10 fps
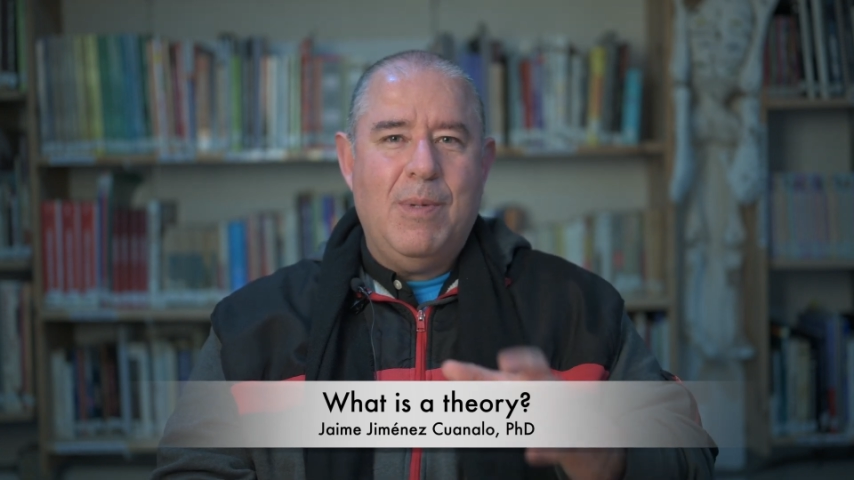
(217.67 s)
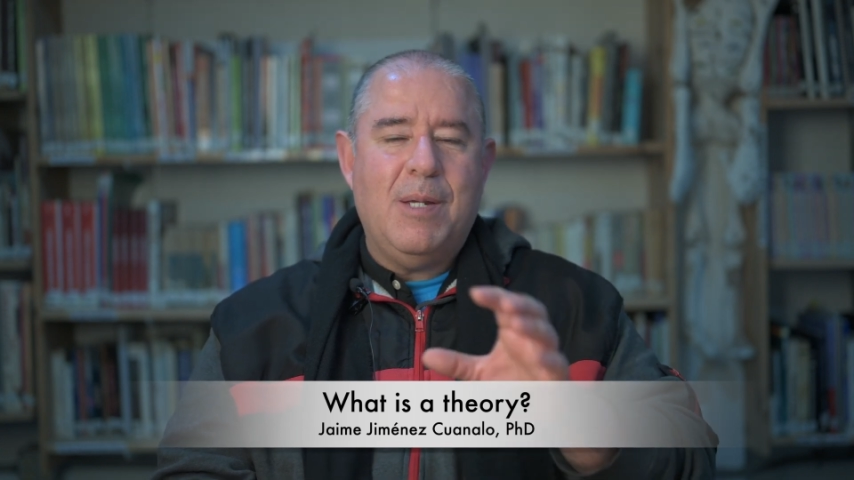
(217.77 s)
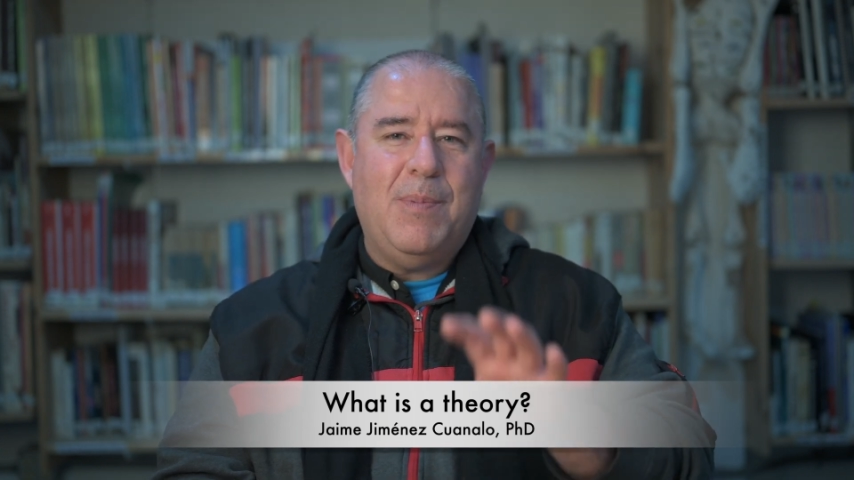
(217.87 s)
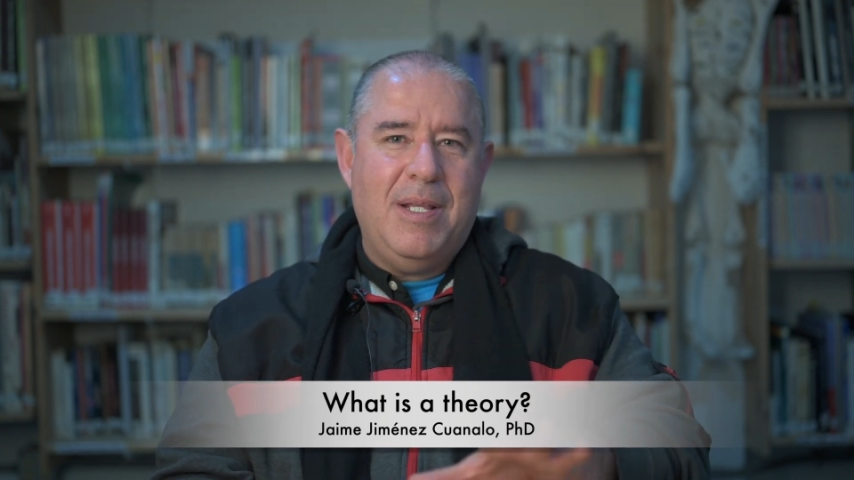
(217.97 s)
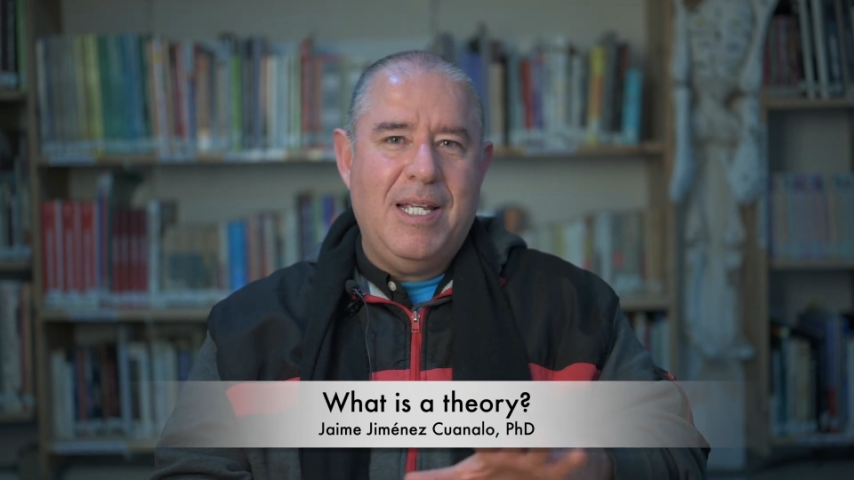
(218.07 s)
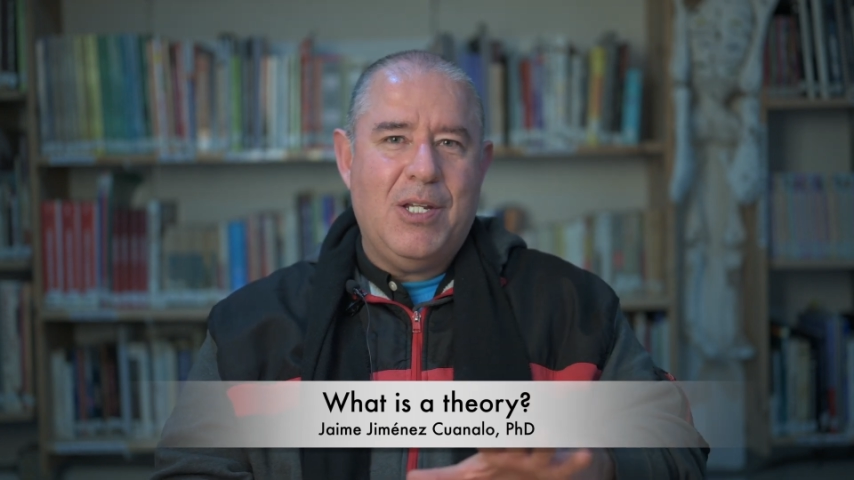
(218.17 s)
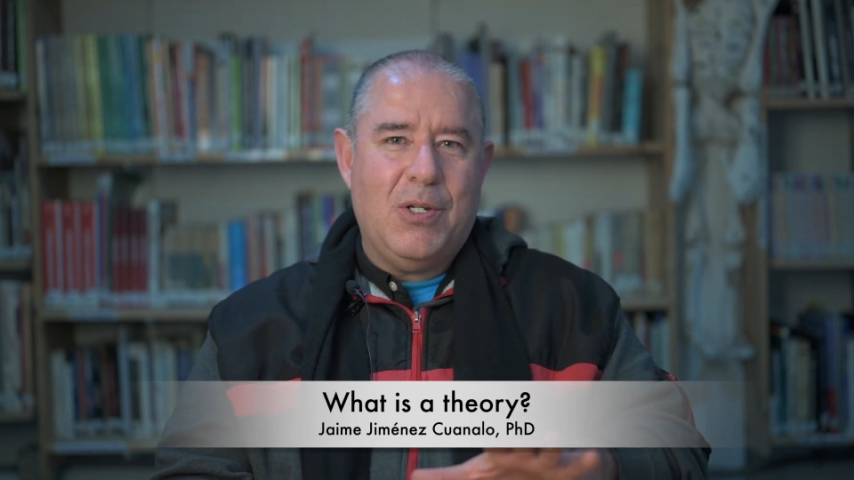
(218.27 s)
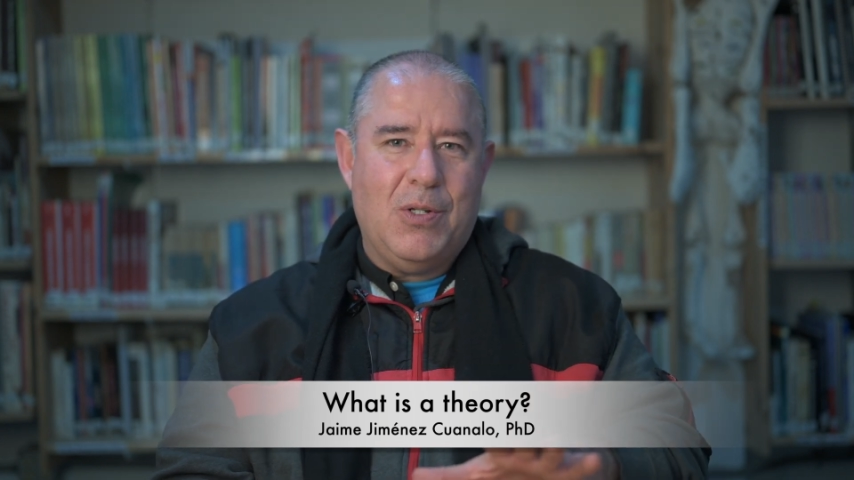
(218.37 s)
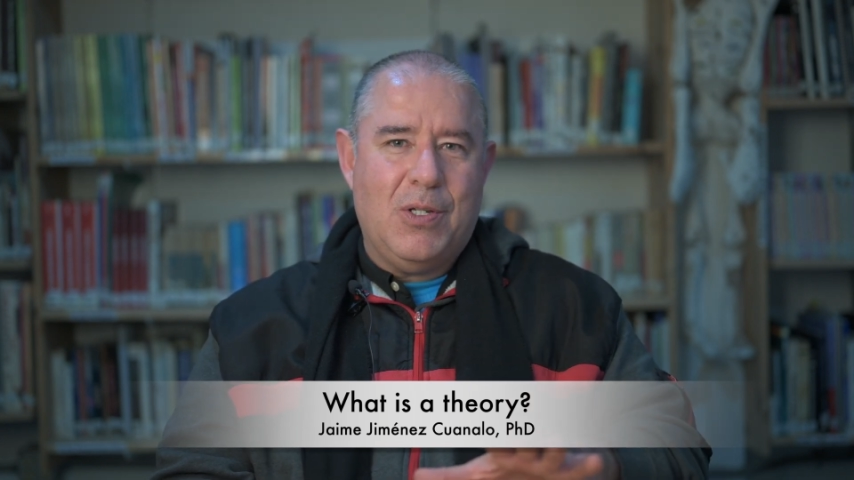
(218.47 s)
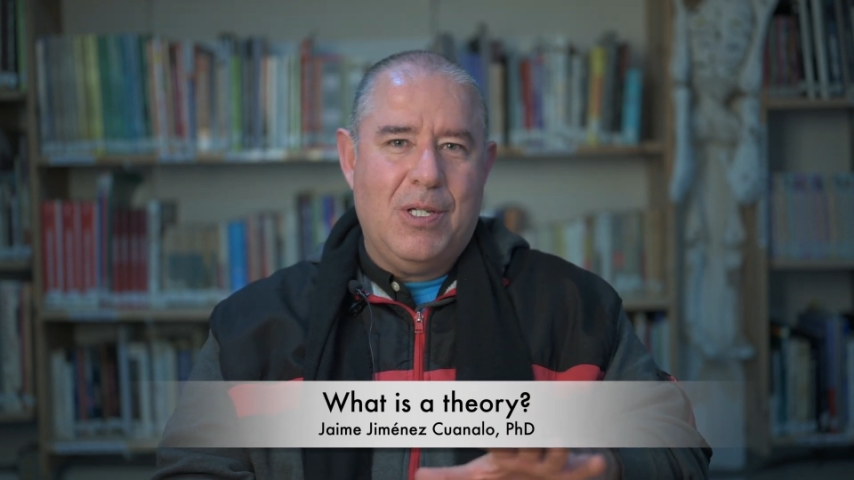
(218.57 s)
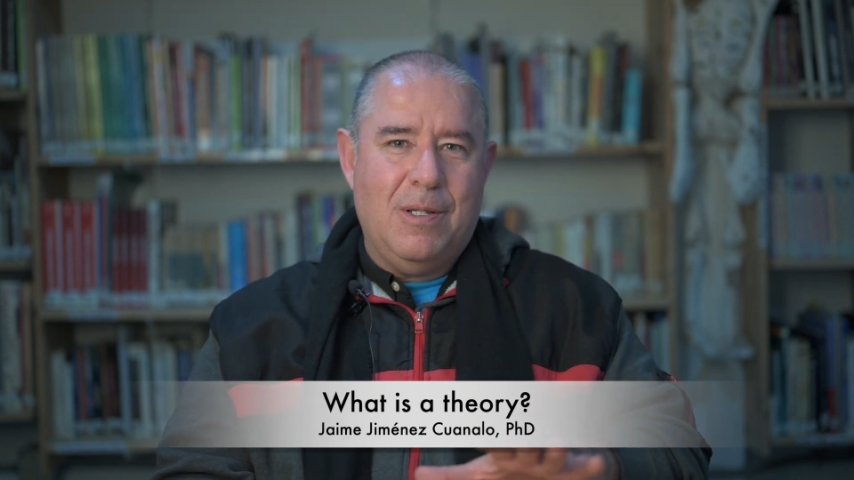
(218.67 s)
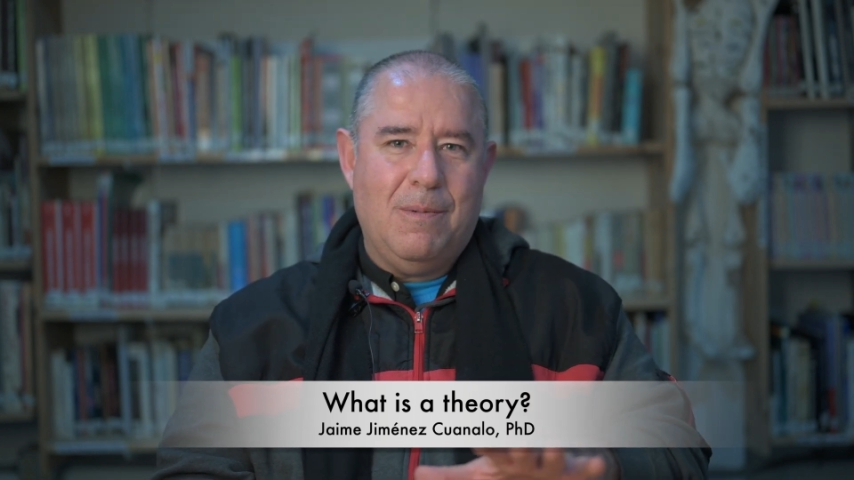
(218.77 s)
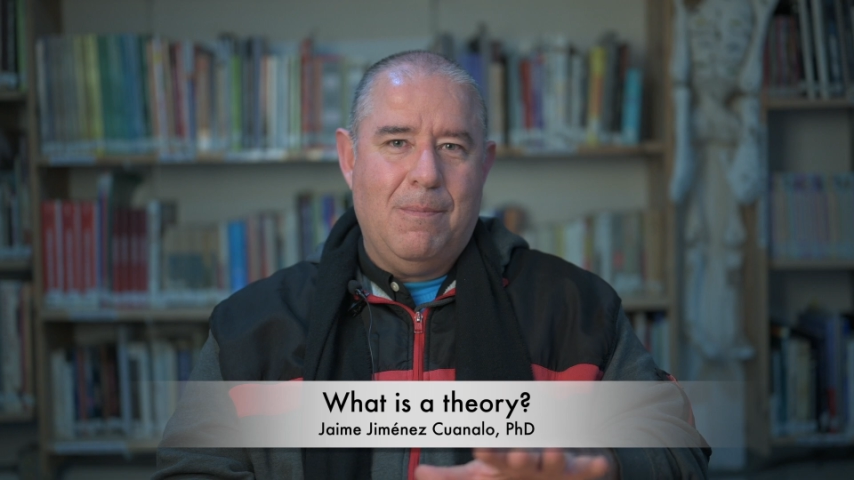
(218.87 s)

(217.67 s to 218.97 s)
make predictions